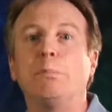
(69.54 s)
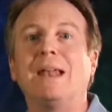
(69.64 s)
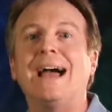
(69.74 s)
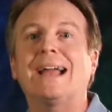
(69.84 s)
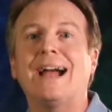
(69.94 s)

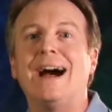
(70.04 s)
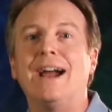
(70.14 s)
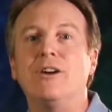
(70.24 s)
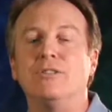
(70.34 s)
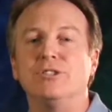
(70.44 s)
black
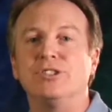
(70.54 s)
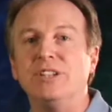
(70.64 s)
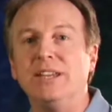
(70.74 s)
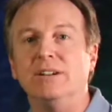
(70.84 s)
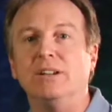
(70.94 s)
iron or
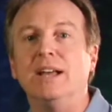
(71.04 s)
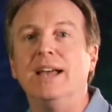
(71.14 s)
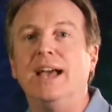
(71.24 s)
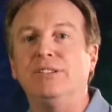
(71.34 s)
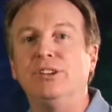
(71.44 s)
steel
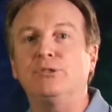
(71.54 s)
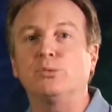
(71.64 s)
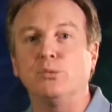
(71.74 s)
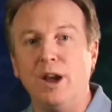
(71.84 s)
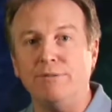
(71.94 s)
as his
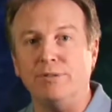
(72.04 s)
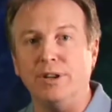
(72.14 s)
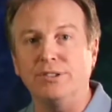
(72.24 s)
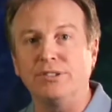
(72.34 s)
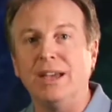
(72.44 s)

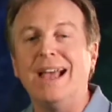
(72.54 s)
reference